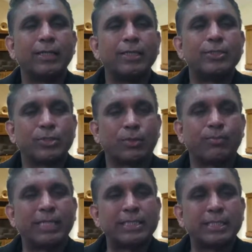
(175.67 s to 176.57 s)
So
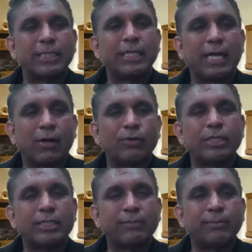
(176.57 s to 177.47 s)
basically, how
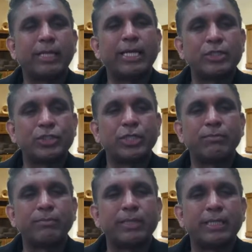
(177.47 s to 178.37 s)
did the
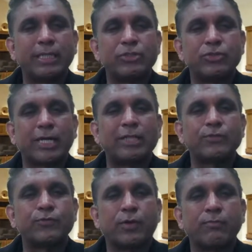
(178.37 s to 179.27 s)
ancient Middle East
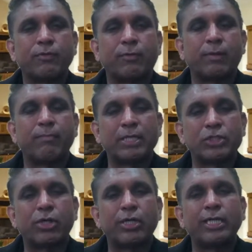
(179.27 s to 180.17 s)
transform from a
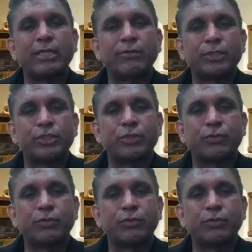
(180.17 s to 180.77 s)
majority Christian